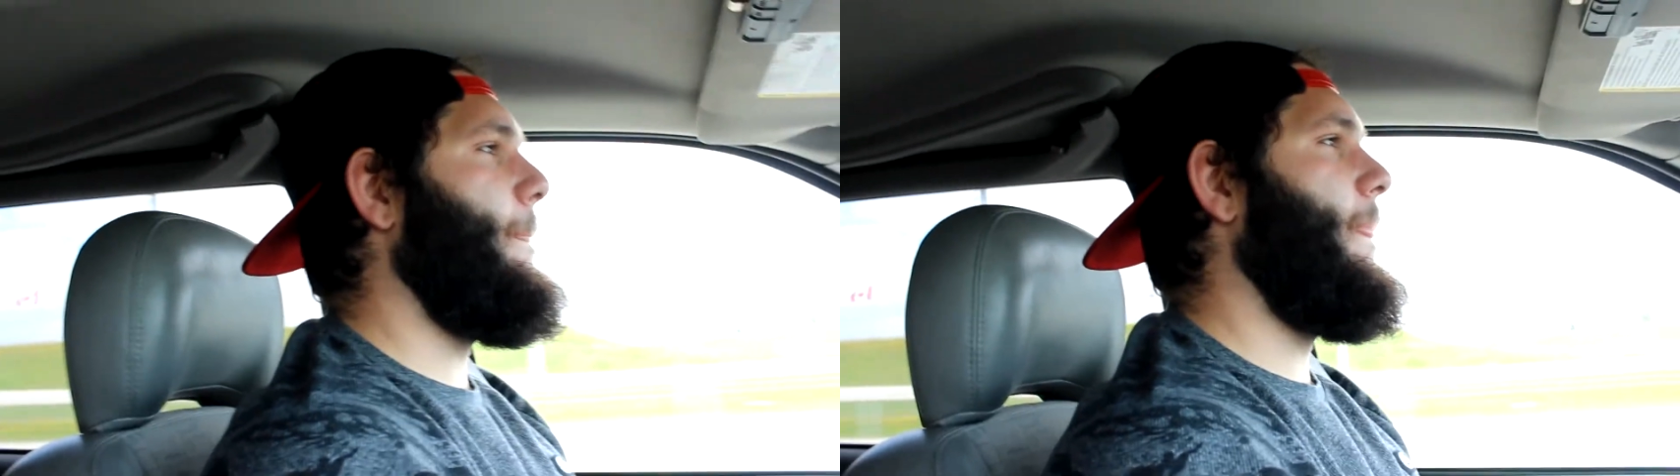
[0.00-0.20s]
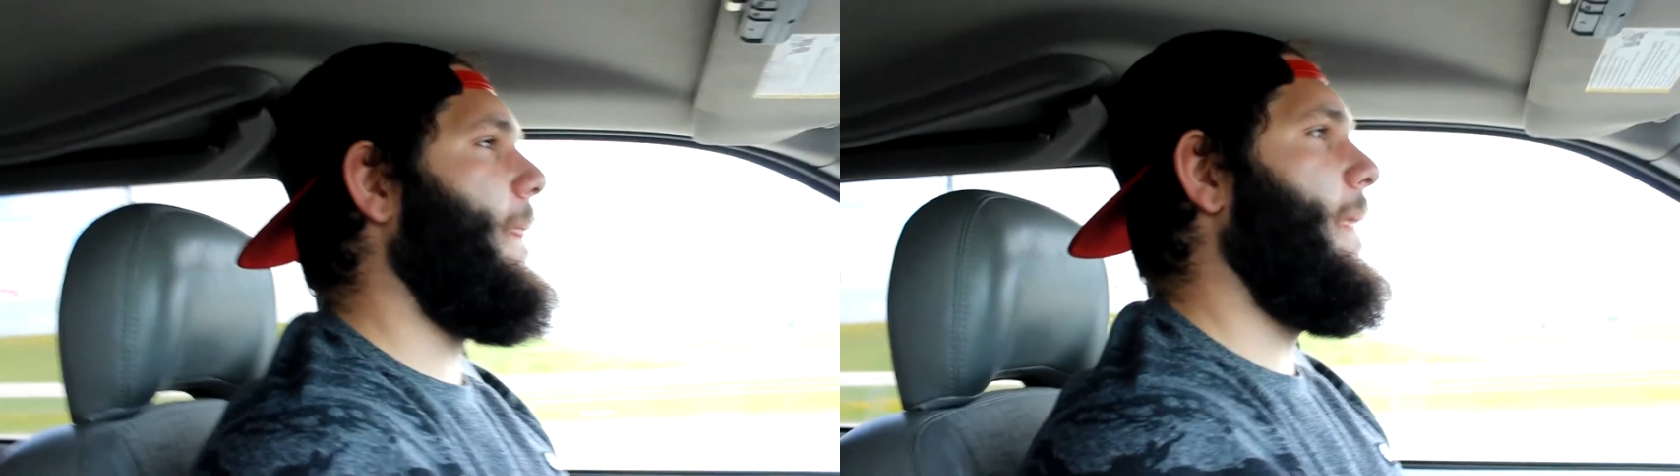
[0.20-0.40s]

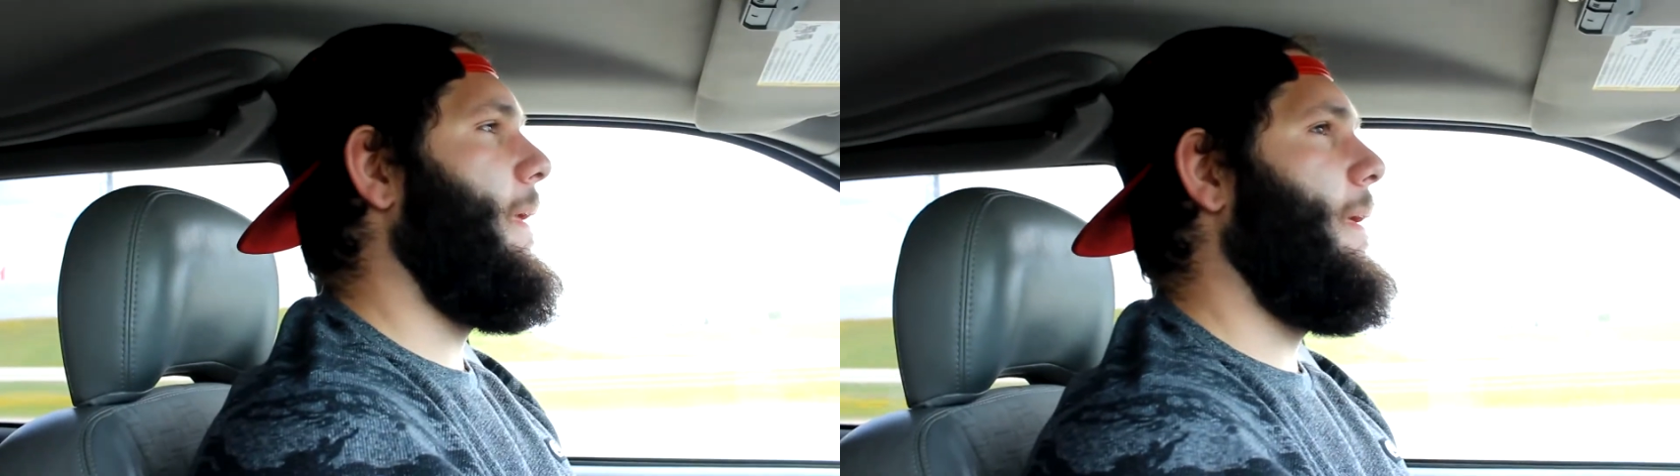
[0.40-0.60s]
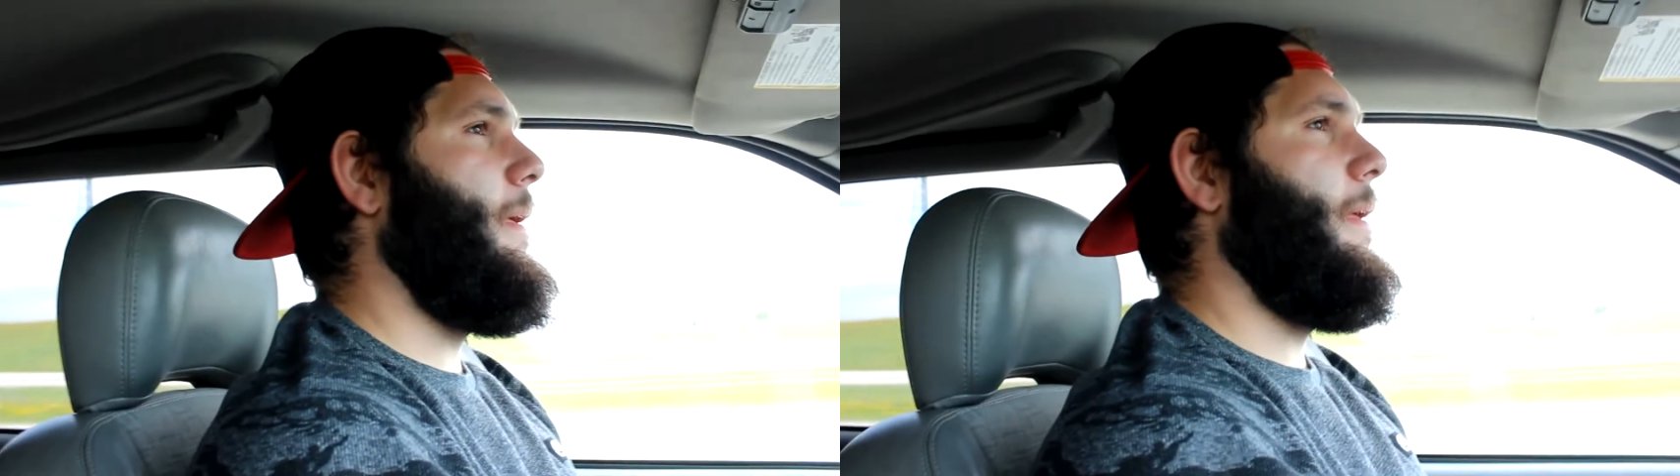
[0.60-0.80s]
you call this
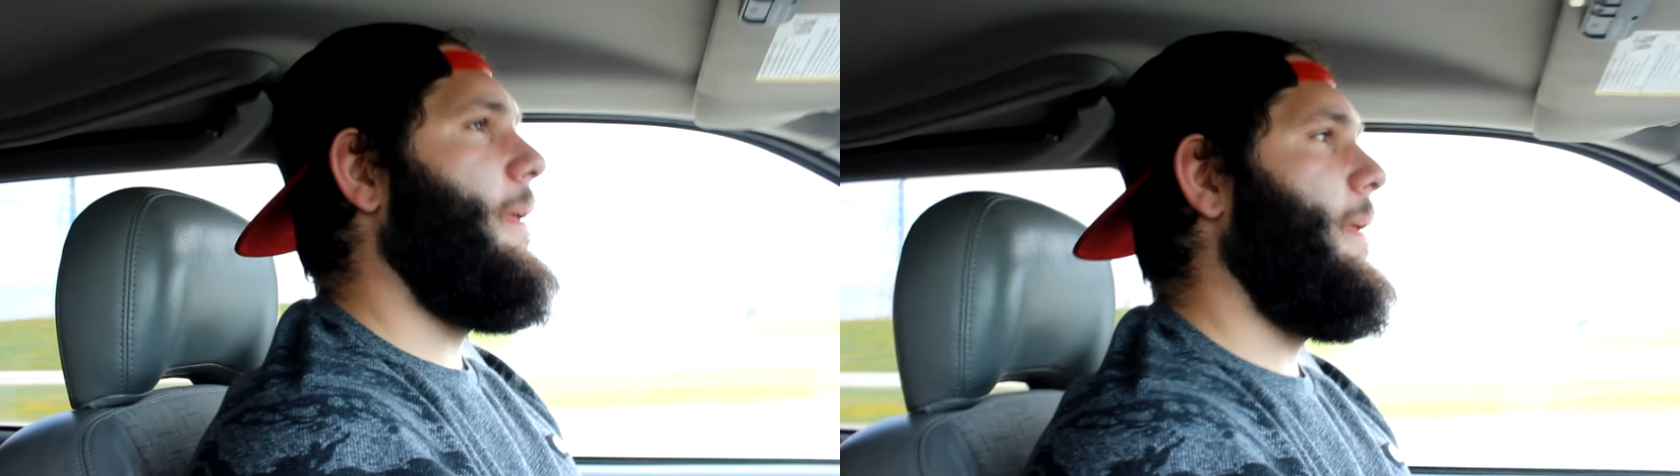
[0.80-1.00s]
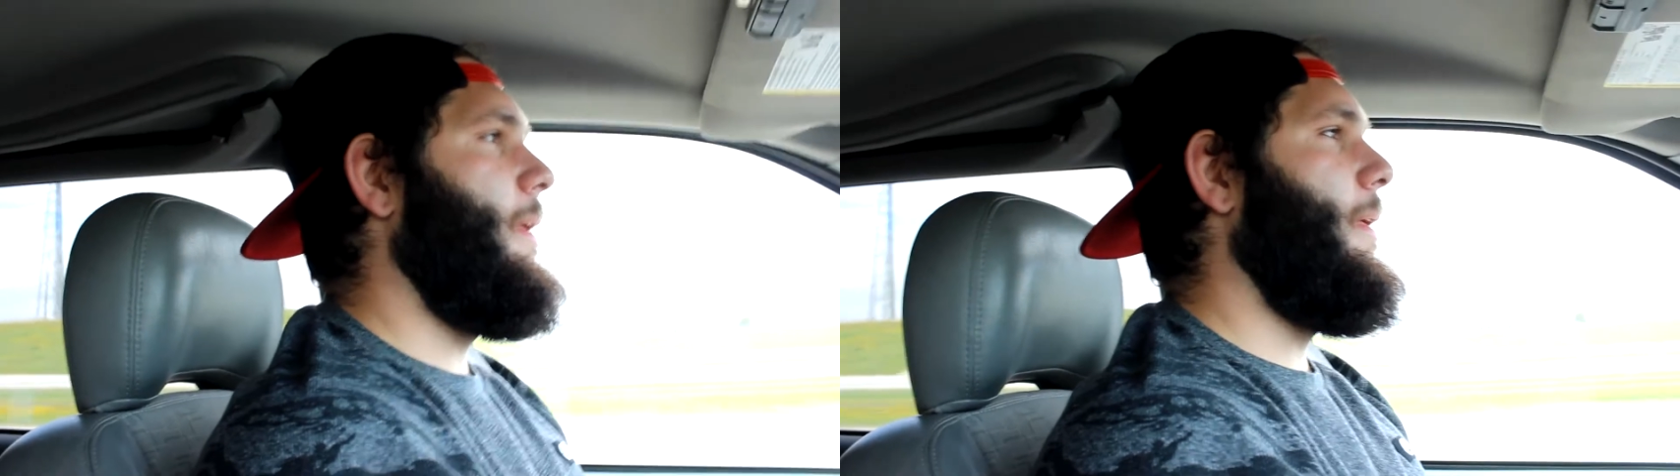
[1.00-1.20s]

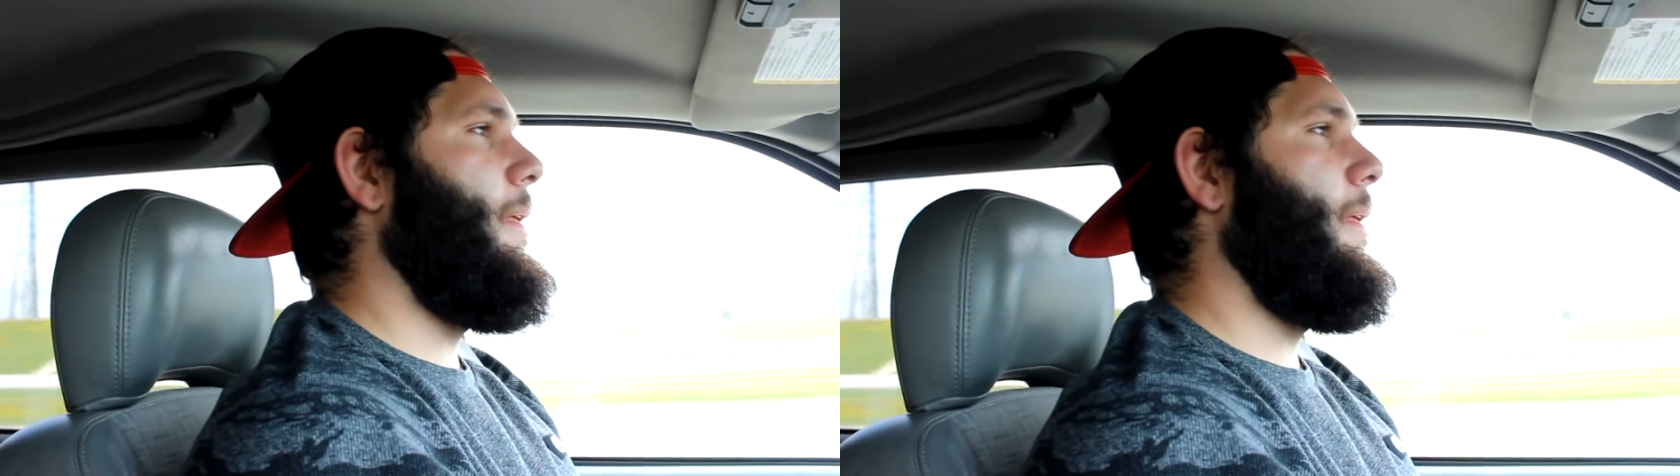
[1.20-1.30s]
van the